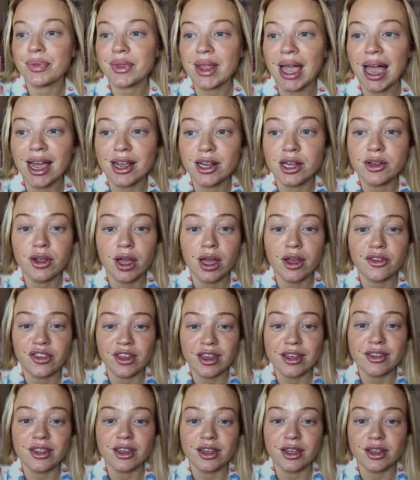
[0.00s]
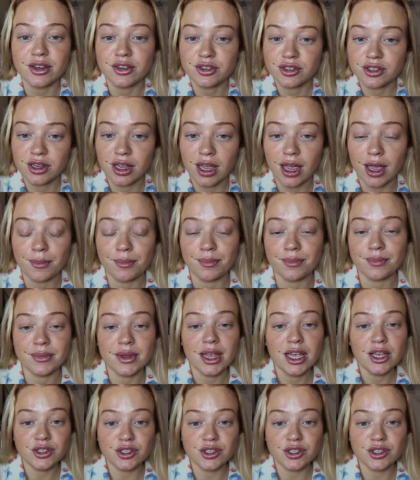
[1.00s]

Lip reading: I think that